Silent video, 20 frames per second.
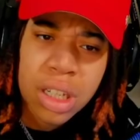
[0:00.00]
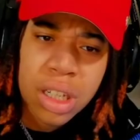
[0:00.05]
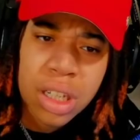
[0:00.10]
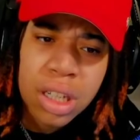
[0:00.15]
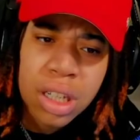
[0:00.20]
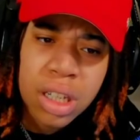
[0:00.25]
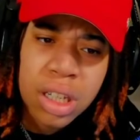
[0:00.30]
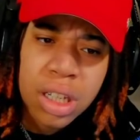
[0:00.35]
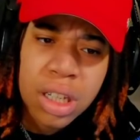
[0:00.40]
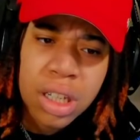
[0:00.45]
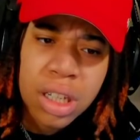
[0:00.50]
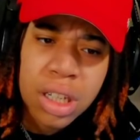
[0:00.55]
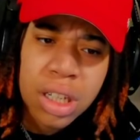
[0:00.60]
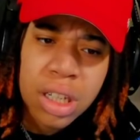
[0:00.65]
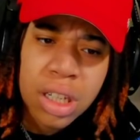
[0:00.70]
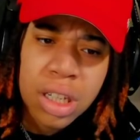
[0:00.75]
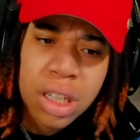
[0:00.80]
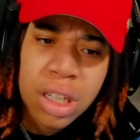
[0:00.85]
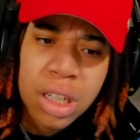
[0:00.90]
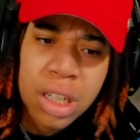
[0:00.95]

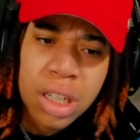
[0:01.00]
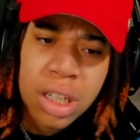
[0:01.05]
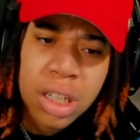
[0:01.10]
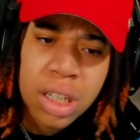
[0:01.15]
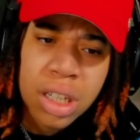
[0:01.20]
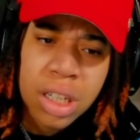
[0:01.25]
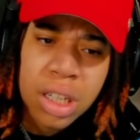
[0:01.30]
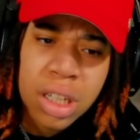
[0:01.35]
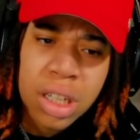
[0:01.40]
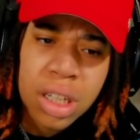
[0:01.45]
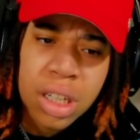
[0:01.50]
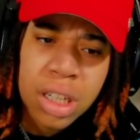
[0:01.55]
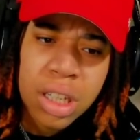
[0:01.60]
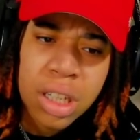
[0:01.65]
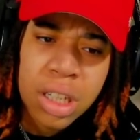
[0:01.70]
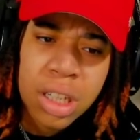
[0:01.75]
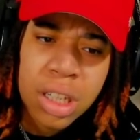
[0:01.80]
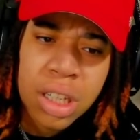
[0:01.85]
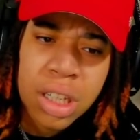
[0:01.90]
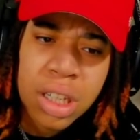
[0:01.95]

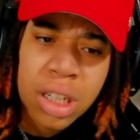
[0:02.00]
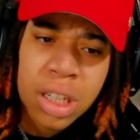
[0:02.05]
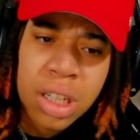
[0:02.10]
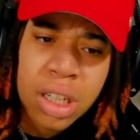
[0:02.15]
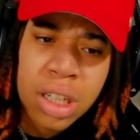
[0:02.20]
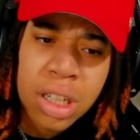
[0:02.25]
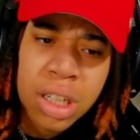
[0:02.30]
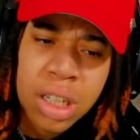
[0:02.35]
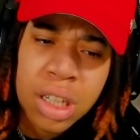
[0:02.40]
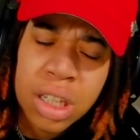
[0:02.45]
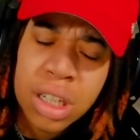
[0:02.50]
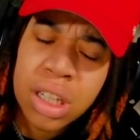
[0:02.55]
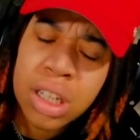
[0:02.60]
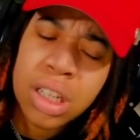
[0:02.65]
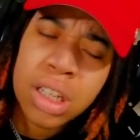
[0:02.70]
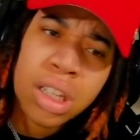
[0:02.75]
(silence)